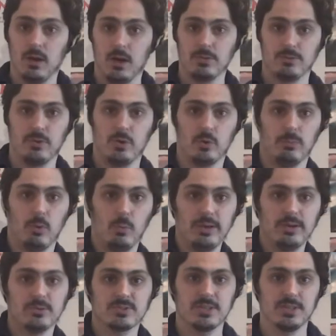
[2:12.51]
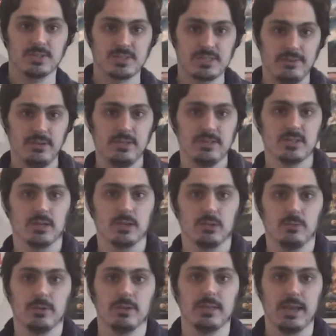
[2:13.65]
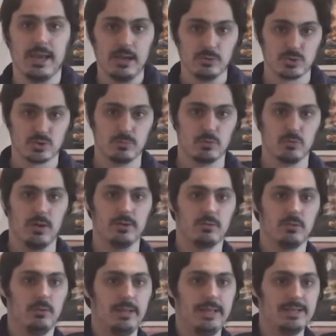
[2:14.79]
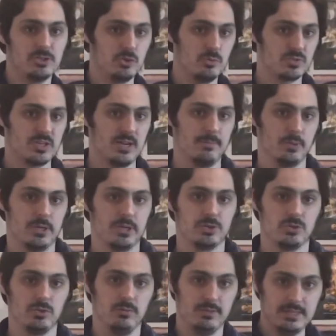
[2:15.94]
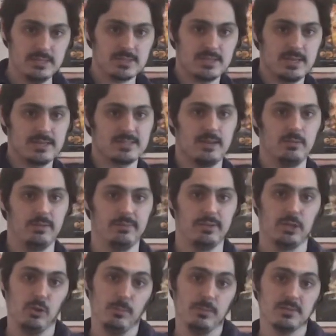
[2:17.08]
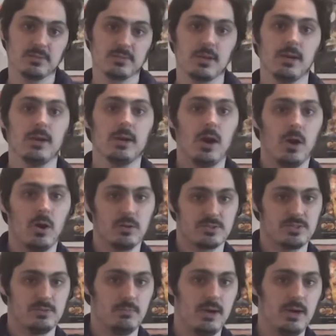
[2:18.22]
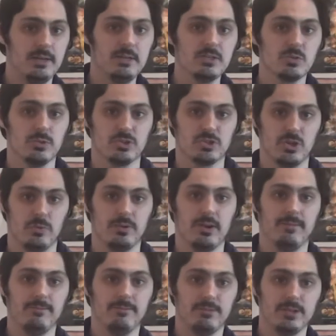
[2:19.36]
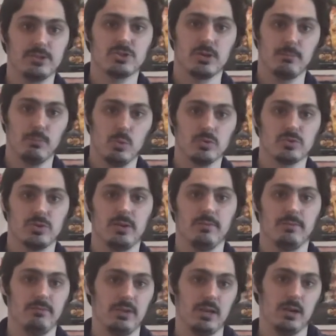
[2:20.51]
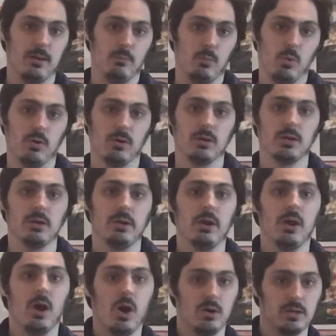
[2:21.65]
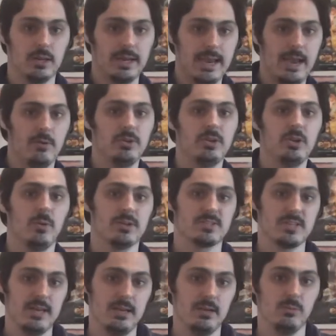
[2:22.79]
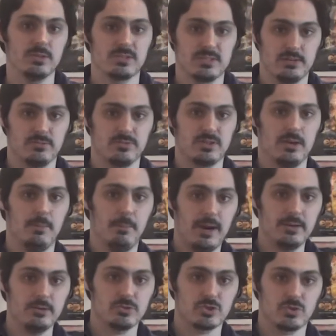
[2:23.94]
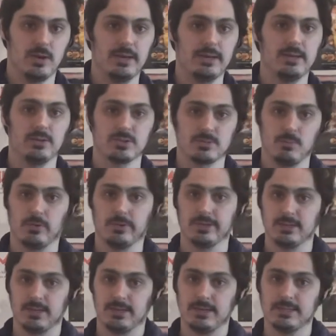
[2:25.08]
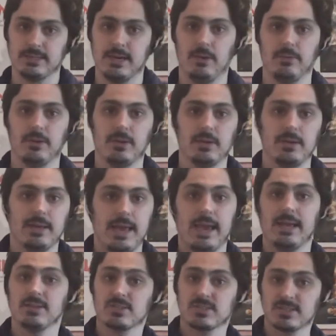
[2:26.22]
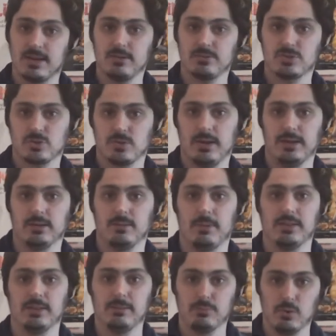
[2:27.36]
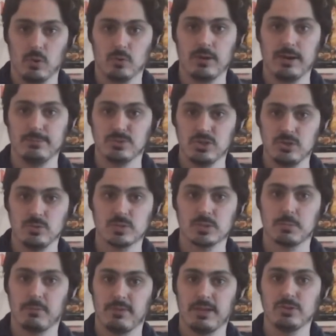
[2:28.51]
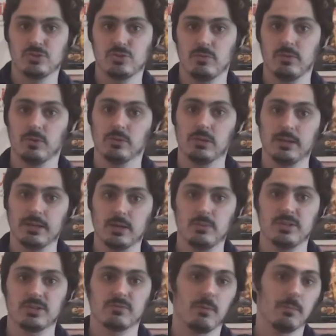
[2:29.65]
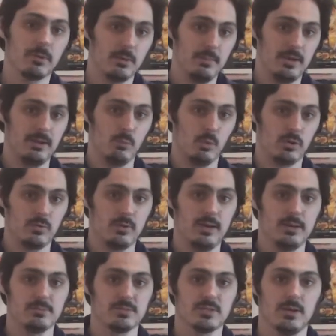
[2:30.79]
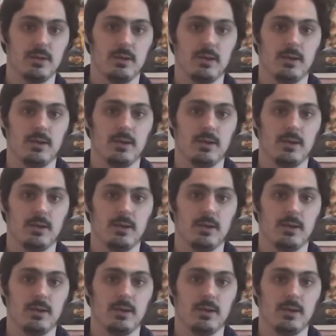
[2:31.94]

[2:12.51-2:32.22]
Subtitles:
Other notable winners in the 70s included The Hellstrom Chronicle, a doomsday prediction of insects outliving humans, Hearts and Minds, which showed an unflinching portrait of the Vietnam War, Harlan County, USA, which centers on a miner strike in a small Kentucky town, and Scared Straight, about the programs used to prevent juvenile delinquents from committing more crimes.